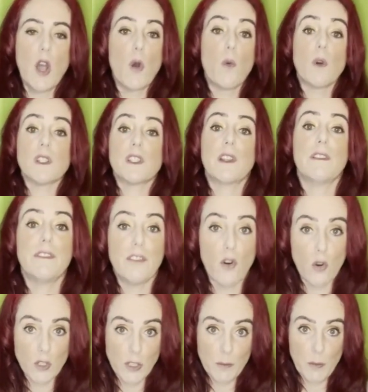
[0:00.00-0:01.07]
what's the
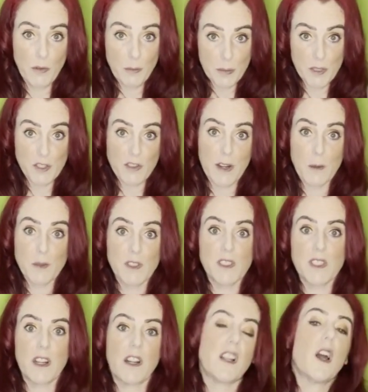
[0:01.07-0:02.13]
volume of prescriptions
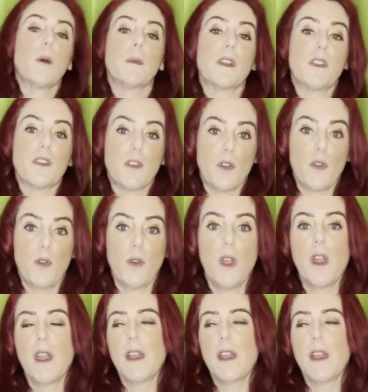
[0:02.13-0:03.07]
that are coming through?